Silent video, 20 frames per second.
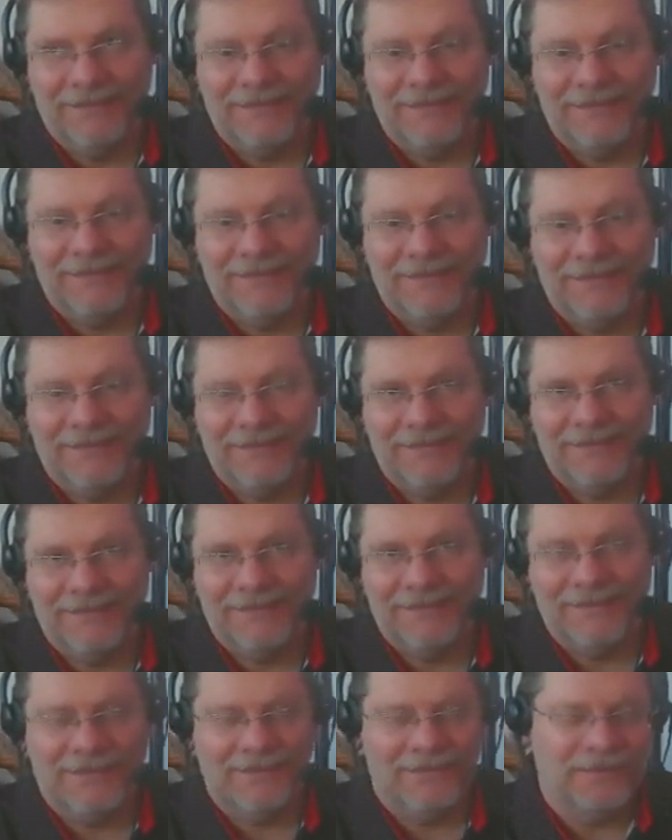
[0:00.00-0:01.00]

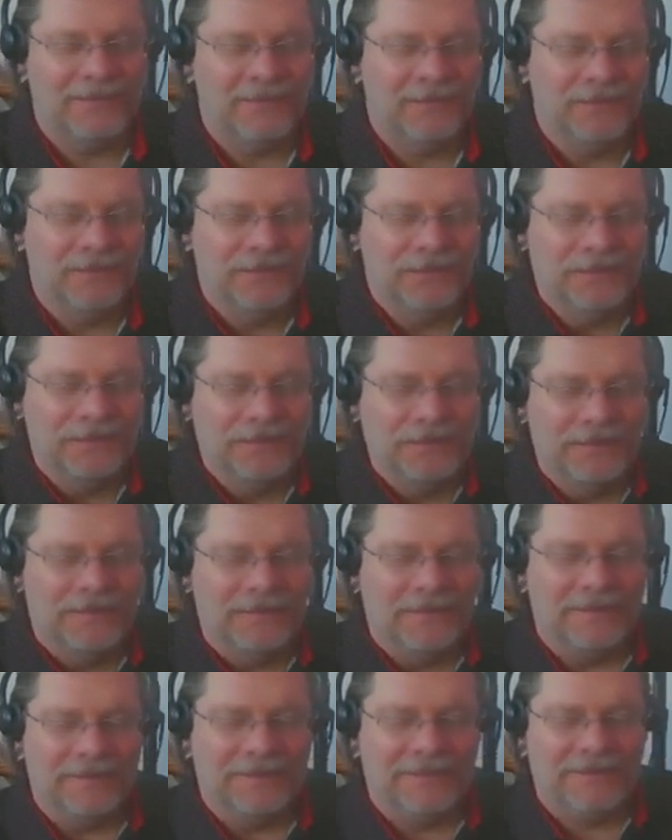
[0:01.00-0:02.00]

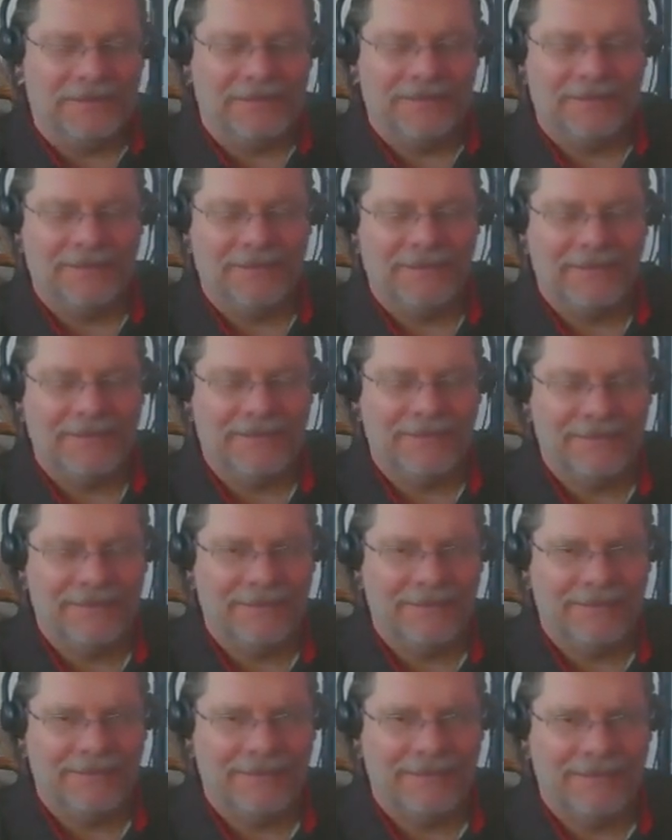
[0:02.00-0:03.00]

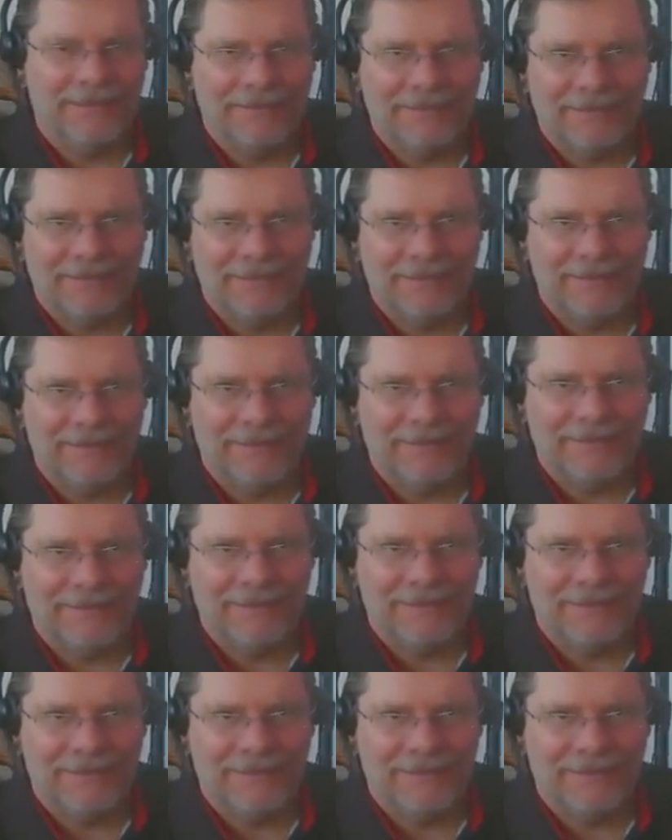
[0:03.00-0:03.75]
This person isn't speaking.